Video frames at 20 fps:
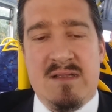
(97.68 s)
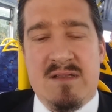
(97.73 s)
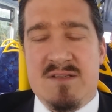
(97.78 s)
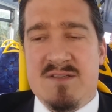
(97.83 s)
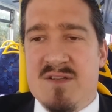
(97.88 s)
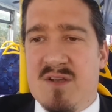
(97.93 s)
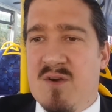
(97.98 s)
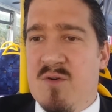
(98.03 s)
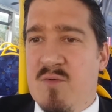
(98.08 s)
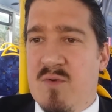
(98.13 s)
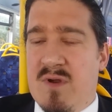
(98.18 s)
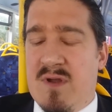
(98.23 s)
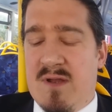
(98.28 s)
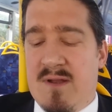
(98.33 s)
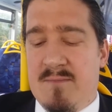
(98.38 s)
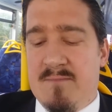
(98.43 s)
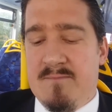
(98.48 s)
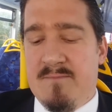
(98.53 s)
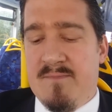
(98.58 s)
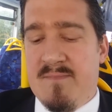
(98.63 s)

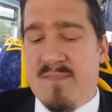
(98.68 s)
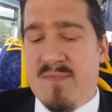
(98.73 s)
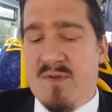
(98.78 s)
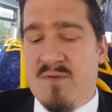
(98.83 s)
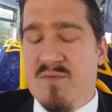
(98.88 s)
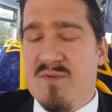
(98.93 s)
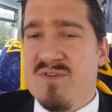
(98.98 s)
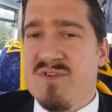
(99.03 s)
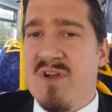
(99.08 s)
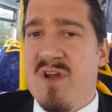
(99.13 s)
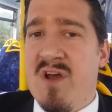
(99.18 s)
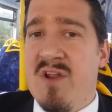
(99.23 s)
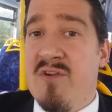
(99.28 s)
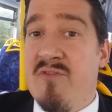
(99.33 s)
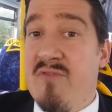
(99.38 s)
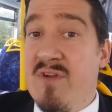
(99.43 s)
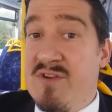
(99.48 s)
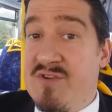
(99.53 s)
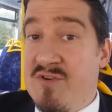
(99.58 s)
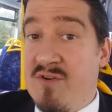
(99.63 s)
So there was an
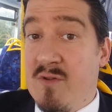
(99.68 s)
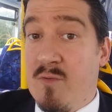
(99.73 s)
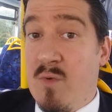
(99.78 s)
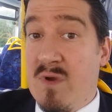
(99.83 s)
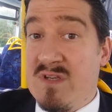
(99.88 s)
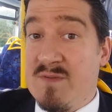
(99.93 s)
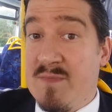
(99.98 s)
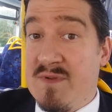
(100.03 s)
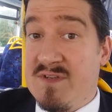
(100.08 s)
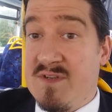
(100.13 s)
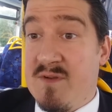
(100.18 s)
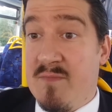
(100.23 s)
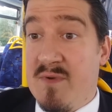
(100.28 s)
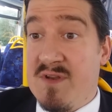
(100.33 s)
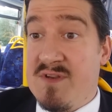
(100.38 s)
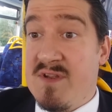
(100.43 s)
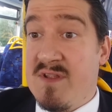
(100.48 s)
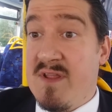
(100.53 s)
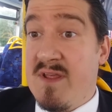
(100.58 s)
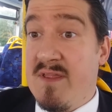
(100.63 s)
original Westminster
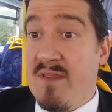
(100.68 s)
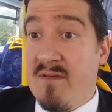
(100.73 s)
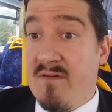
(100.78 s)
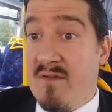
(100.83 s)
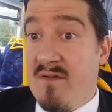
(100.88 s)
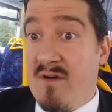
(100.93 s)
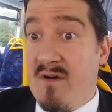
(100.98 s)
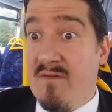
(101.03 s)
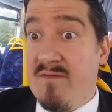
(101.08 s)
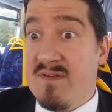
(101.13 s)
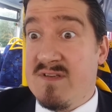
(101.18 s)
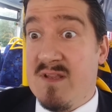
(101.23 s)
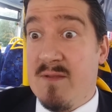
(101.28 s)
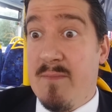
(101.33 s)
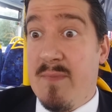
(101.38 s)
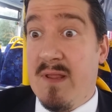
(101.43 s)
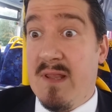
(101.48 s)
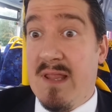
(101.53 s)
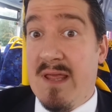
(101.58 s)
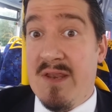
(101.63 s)
Bridge, and then they obviously
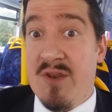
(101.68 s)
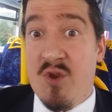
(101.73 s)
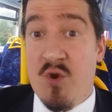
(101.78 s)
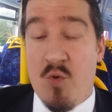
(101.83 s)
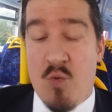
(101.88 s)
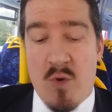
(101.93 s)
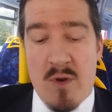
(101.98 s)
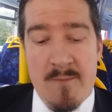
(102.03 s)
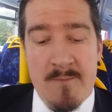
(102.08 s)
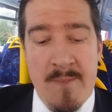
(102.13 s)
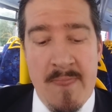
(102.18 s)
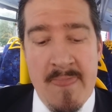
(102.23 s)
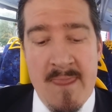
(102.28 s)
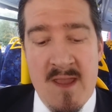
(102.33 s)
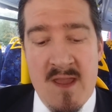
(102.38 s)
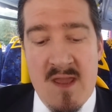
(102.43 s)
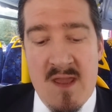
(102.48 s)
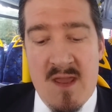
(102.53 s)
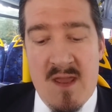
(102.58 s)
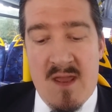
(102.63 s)
built a new one.
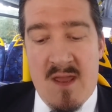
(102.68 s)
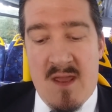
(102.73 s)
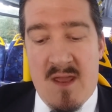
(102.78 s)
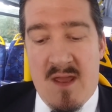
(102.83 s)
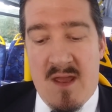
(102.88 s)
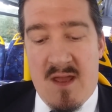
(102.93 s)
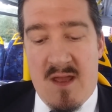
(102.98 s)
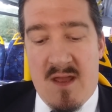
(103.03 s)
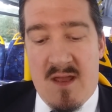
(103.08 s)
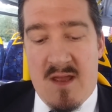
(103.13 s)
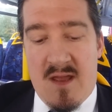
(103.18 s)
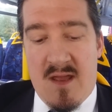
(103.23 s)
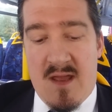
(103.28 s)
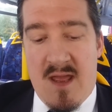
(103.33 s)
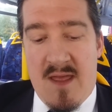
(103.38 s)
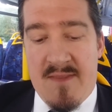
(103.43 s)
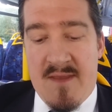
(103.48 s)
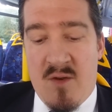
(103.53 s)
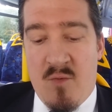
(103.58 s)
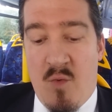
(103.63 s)

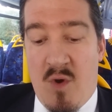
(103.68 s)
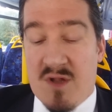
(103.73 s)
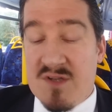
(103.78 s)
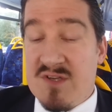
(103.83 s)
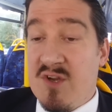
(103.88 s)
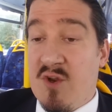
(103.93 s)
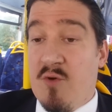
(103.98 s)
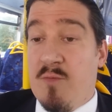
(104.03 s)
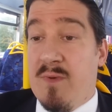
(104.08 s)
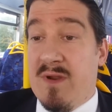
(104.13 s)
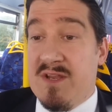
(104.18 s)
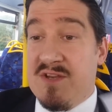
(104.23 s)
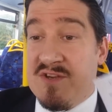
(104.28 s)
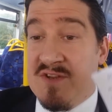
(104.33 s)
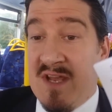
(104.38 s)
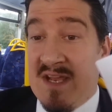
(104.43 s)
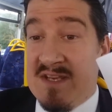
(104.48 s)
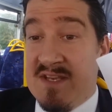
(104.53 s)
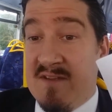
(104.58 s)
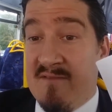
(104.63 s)
And then Waterloo Bridge,
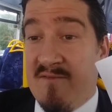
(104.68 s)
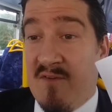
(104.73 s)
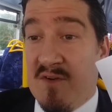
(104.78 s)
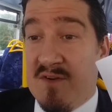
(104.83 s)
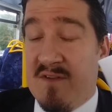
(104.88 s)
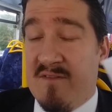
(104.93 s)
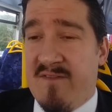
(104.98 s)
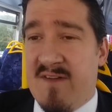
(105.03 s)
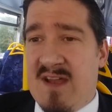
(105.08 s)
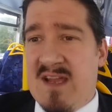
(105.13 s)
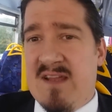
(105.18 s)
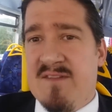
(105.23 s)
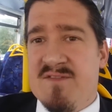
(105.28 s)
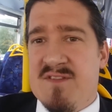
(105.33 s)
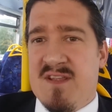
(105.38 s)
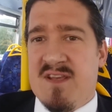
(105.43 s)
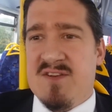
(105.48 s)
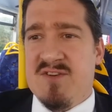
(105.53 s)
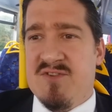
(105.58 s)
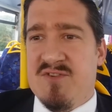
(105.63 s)
1945,
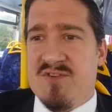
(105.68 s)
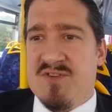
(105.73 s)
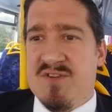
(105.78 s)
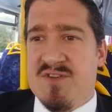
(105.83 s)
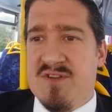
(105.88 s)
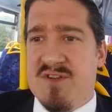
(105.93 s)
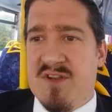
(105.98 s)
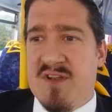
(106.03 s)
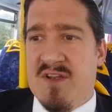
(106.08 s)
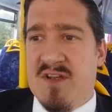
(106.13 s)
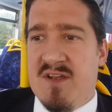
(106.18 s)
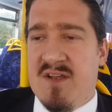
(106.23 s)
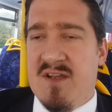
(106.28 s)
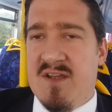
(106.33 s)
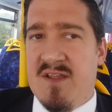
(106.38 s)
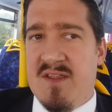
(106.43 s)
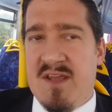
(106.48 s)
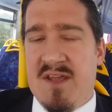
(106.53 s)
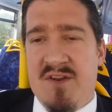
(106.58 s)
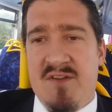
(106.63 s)
so that's just
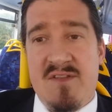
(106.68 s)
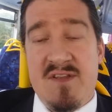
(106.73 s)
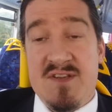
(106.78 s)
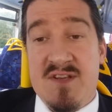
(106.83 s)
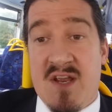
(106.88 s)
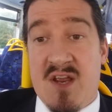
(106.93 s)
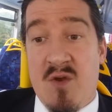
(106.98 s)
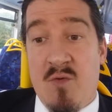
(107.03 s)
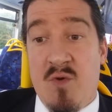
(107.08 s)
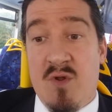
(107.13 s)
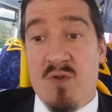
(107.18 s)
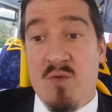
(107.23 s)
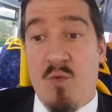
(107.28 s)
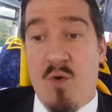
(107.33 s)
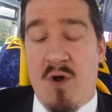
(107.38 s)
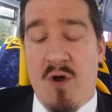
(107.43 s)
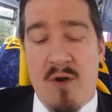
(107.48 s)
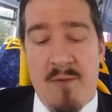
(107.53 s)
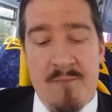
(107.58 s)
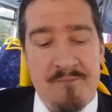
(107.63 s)
at the end of the Second World
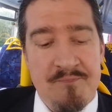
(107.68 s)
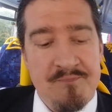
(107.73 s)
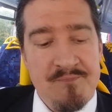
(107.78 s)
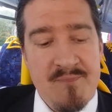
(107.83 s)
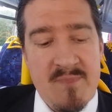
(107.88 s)
War.